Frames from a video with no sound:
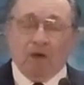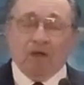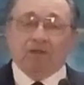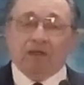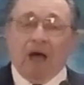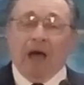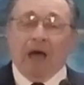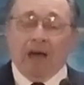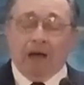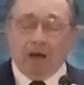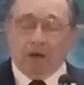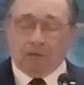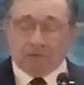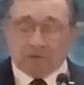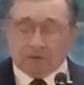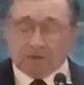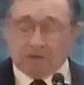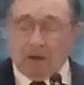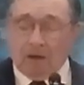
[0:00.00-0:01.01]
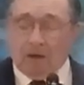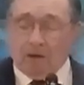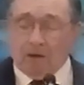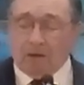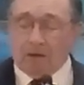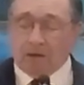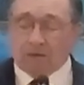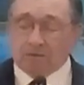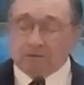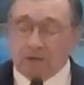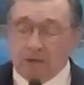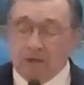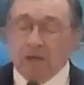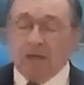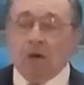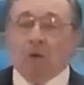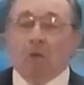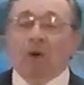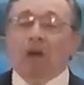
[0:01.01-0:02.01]
without God.
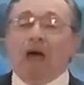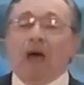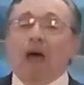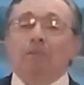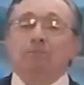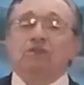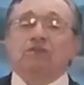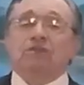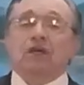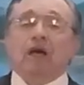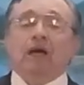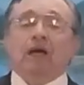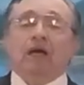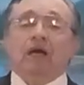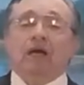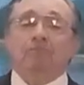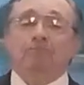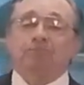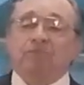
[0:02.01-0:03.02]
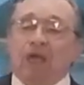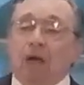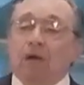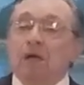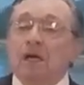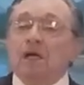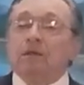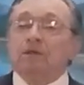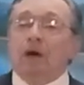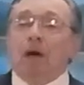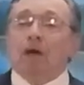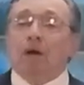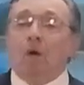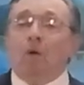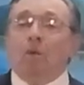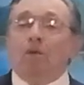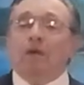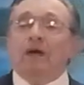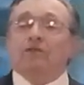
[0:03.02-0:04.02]
Well, I'm saying not
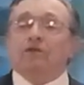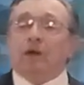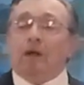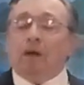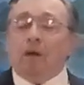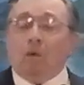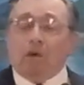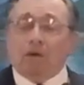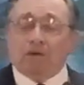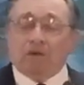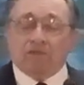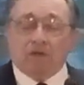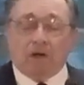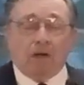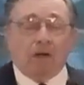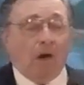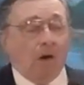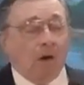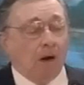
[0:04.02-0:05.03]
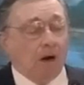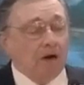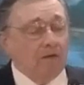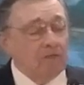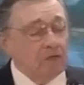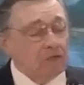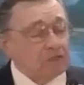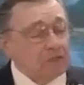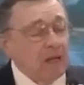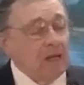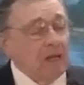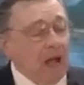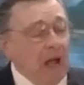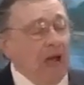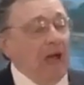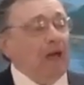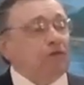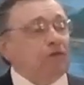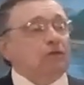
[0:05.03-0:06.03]
only the Lord of the harvest
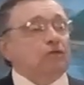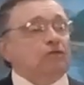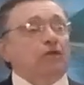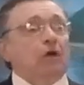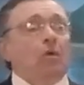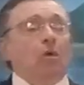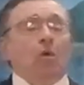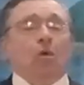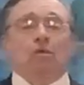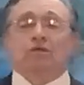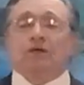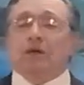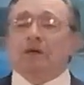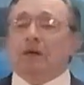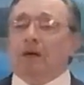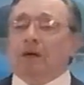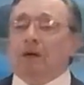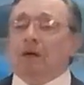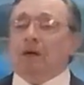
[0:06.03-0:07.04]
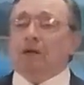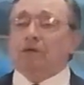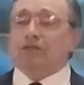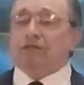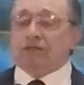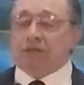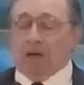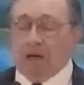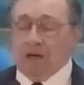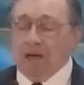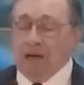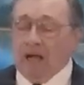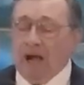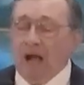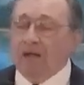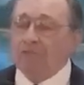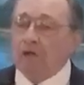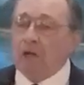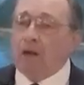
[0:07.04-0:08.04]
hath chosen us
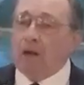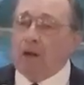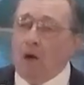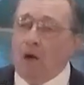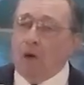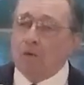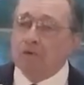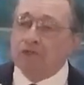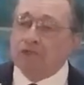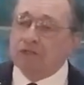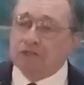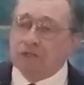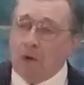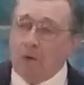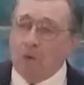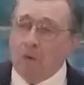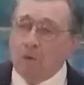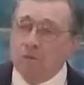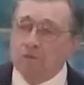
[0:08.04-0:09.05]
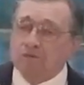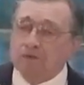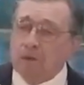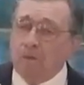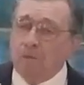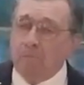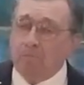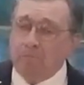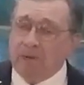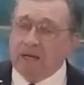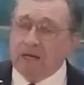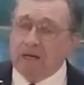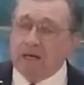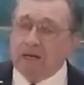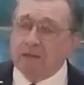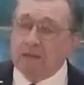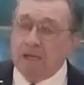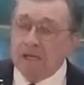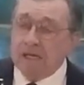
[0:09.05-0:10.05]
and the lost souls of
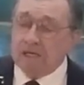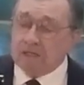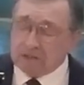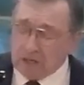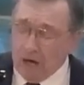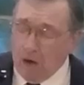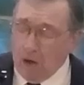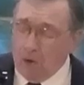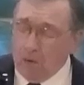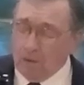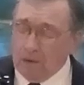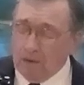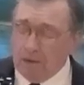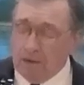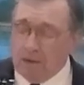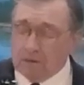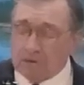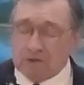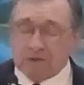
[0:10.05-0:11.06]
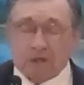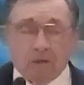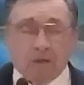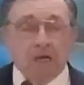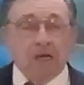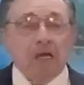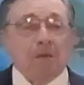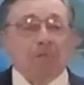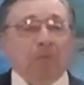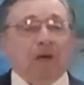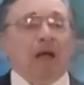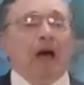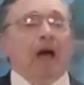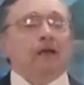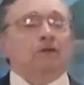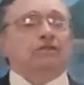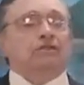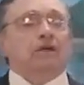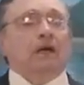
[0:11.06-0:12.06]
men call us, but
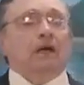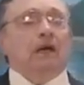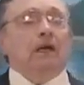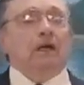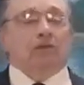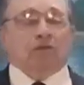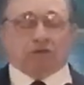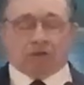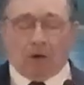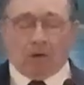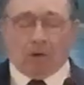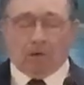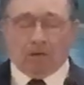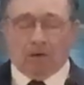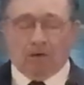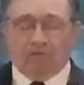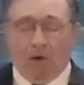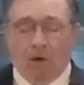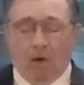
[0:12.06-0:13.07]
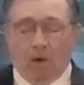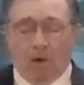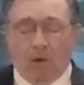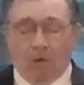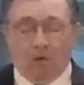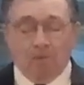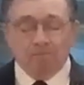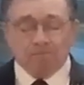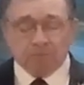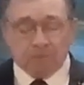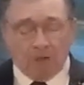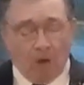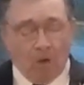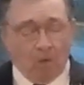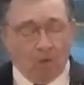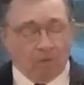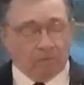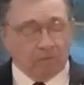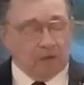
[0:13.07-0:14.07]
I say third of all,
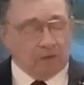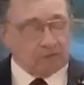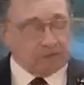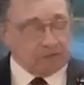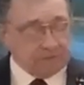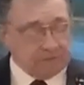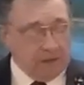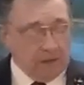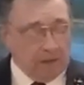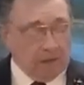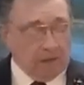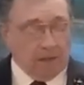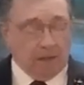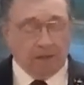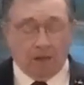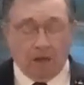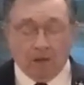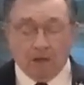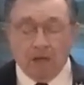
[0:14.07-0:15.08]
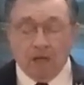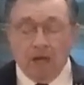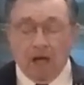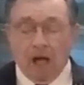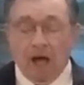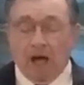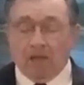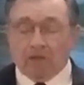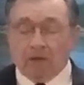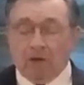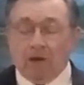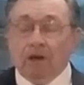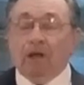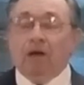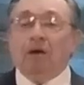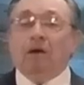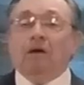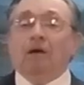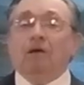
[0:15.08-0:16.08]
on this day, how the
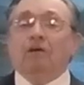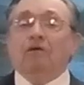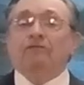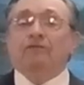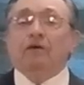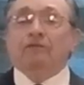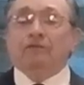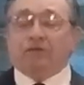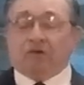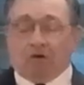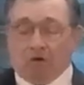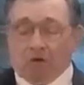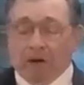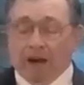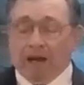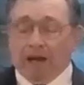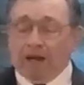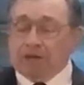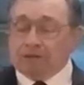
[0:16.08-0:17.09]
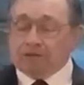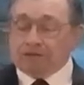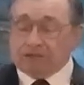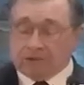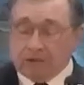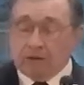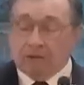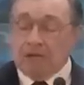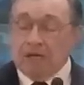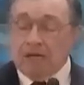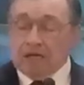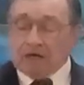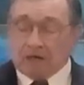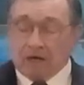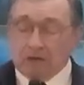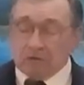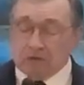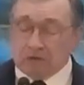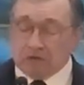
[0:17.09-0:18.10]
love of Christ
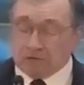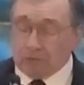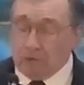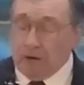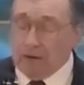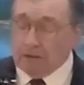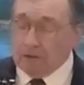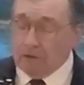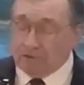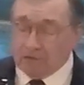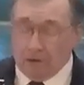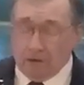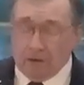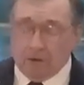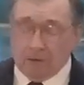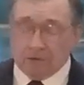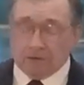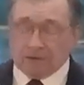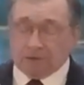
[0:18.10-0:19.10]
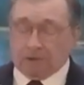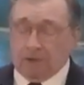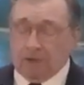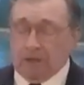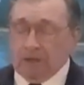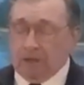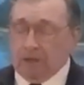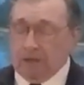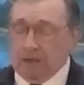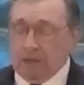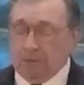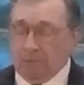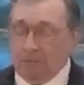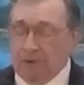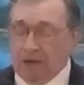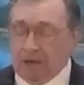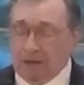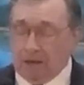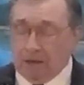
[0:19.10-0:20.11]
constraineth us.
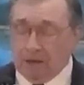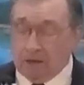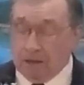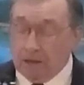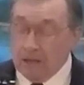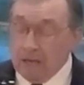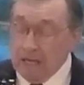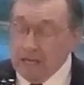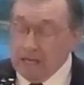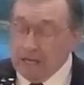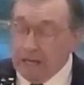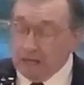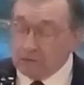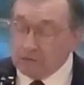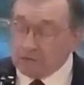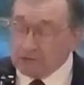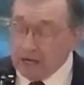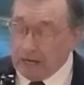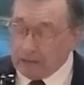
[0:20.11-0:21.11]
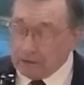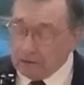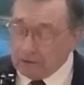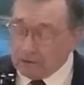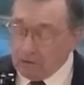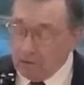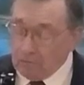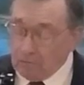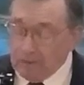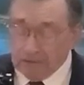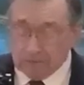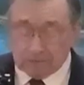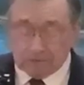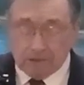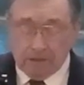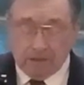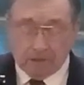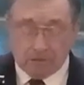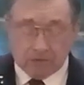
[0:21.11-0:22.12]
Amen. In 2
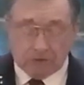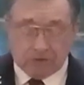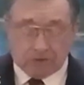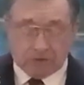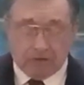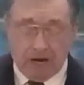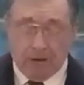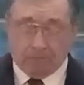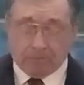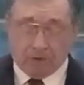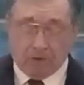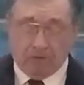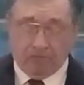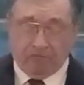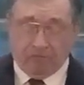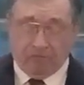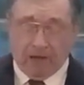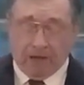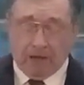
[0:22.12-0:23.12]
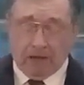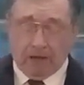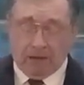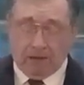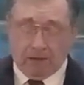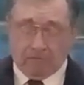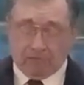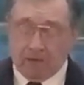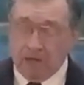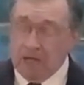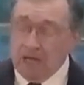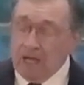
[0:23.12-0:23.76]
Corinthians chapter 5